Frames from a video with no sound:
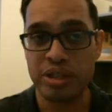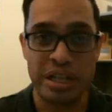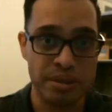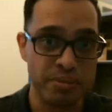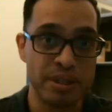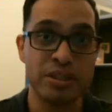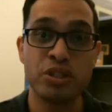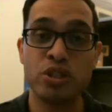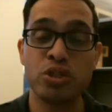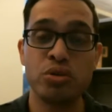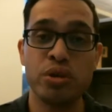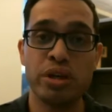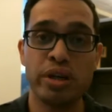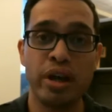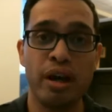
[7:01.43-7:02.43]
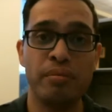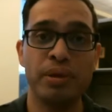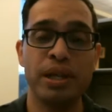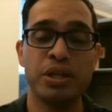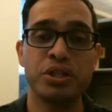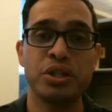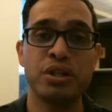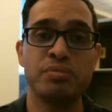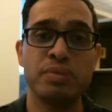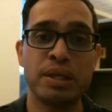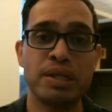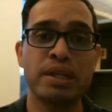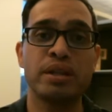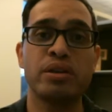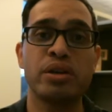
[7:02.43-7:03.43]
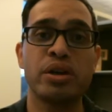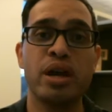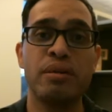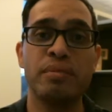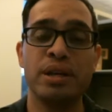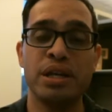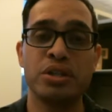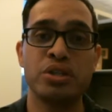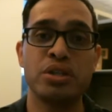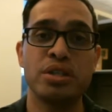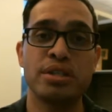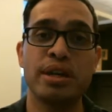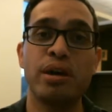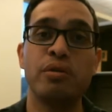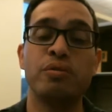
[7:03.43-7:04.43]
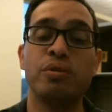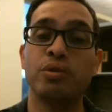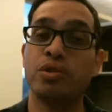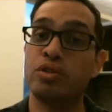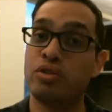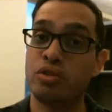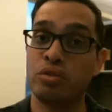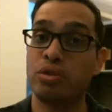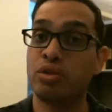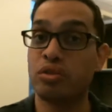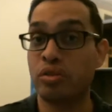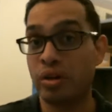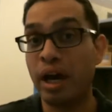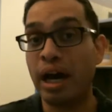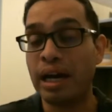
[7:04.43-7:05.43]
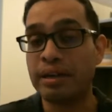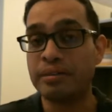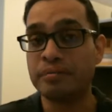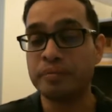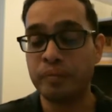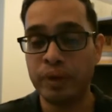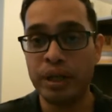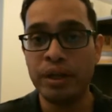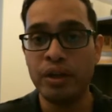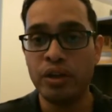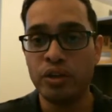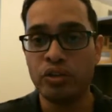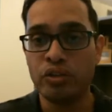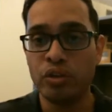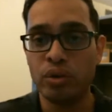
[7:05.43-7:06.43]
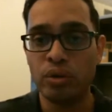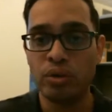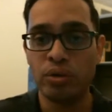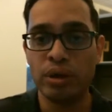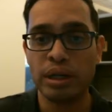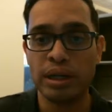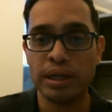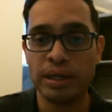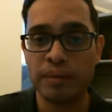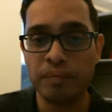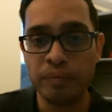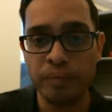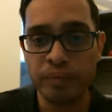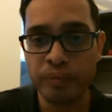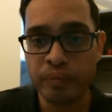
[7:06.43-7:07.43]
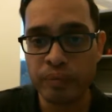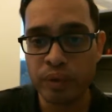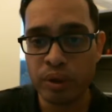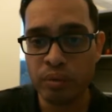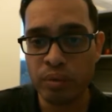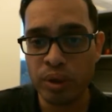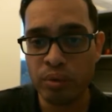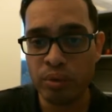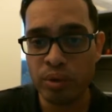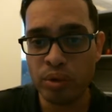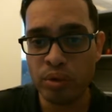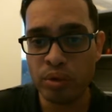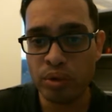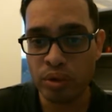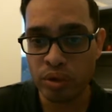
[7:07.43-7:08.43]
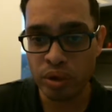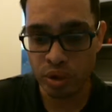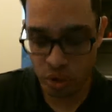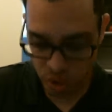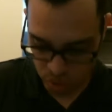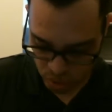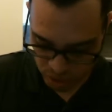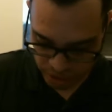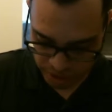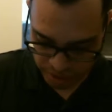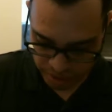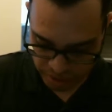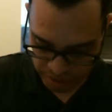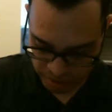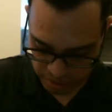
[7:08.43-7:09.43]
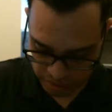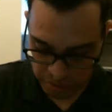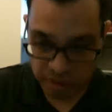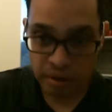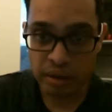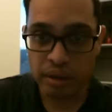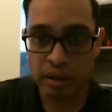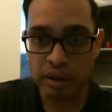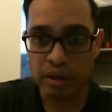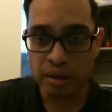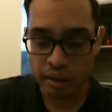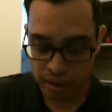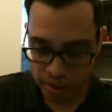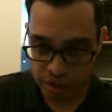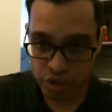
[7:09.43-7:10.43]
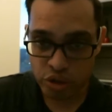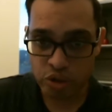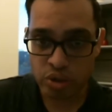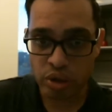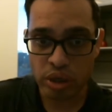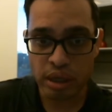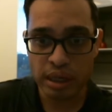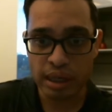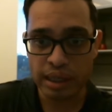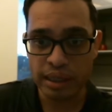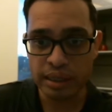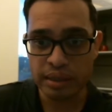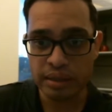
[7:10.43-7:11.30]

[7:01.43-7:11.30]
but let's just do it in accommodation. This particular accommodation is helpful to students or not. So we will go with, let's try